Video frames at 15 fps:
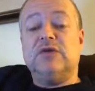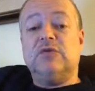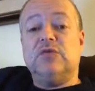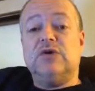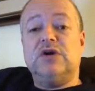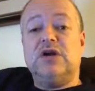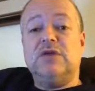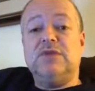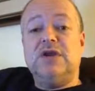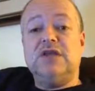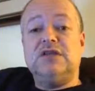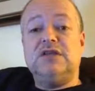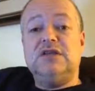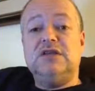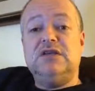where I
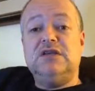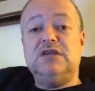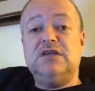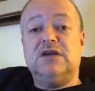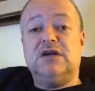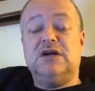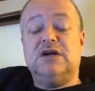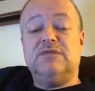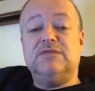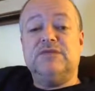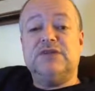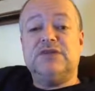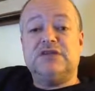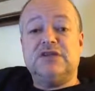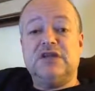make the
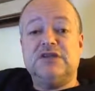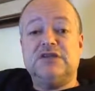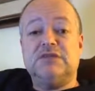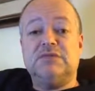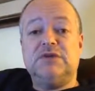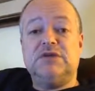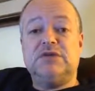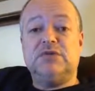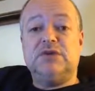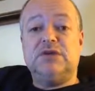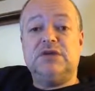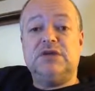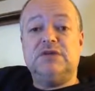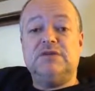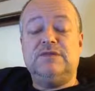distinction
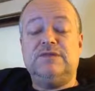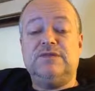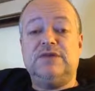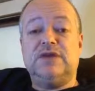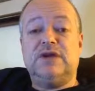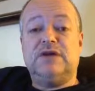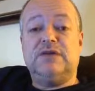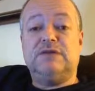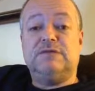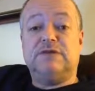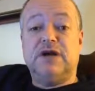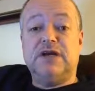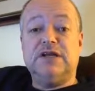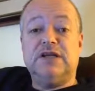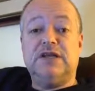between
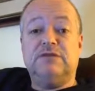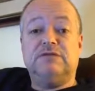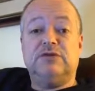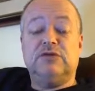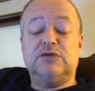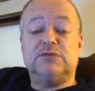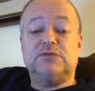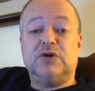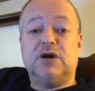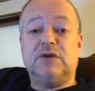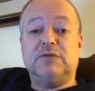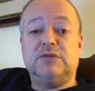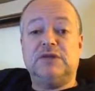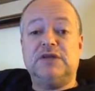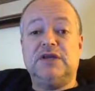defining influence
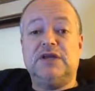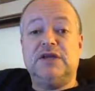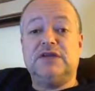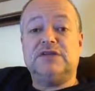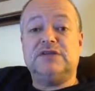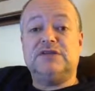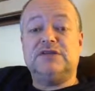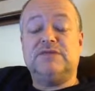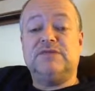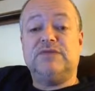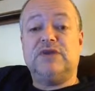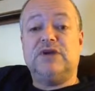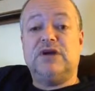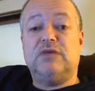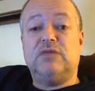properly as
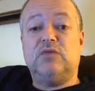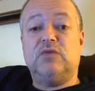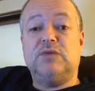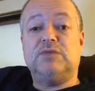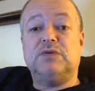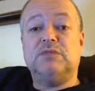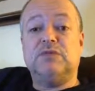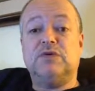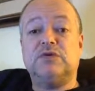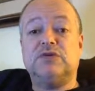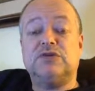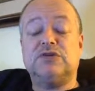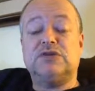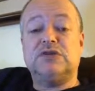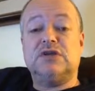what
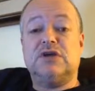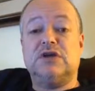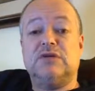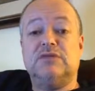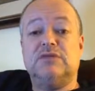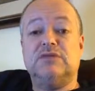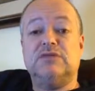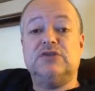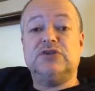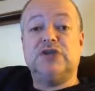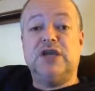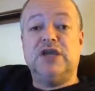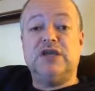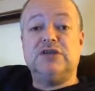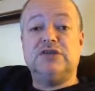promotes
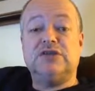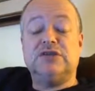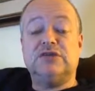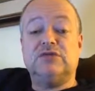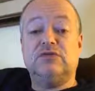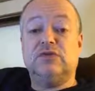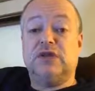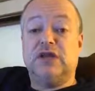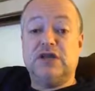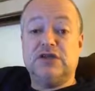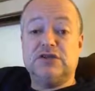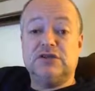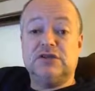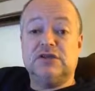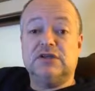change
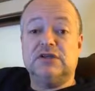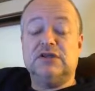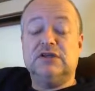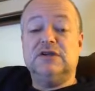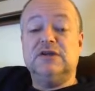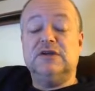relationally